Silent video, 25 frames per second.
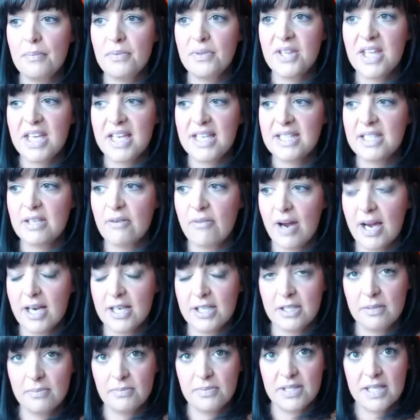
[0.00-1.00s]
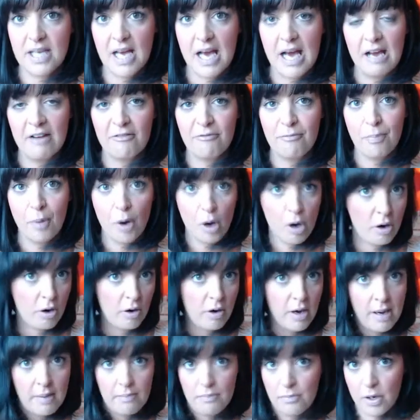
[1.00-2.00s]
These are items that I've
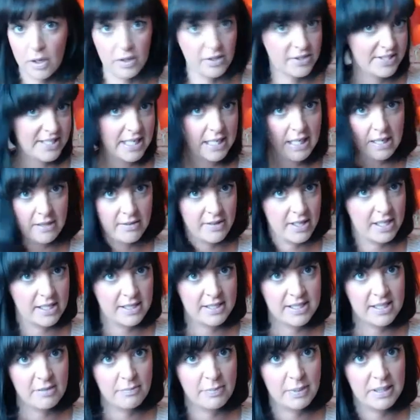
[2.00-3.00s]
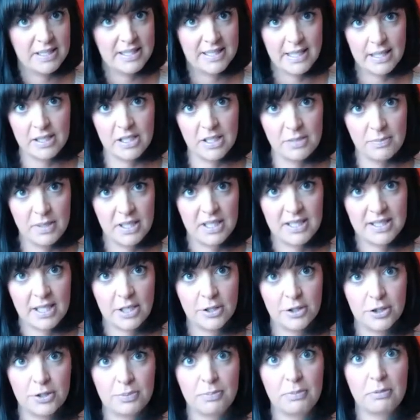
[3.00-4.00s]
bought. I'm not selling things that have been sent to me because
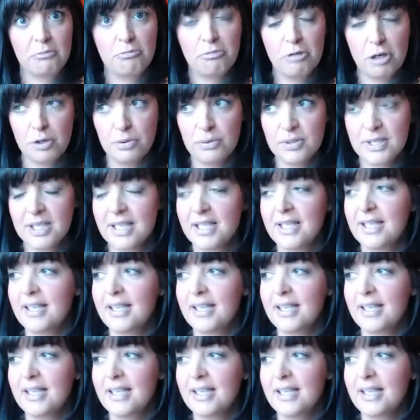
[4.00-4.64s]
that'd just be rude.